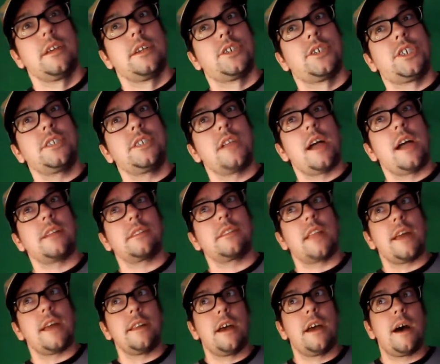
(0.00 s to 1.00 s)
she's not
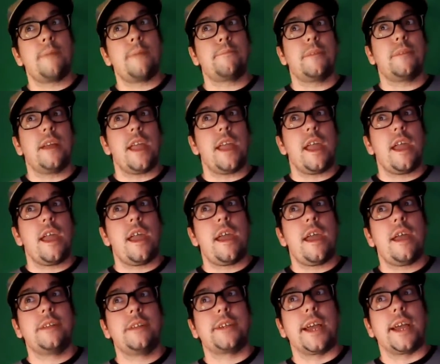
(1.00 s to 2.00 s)
letting up.
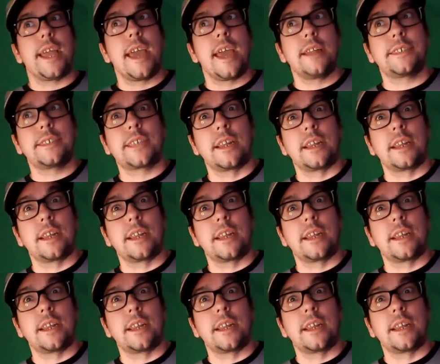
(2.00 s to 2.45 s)
And Diana's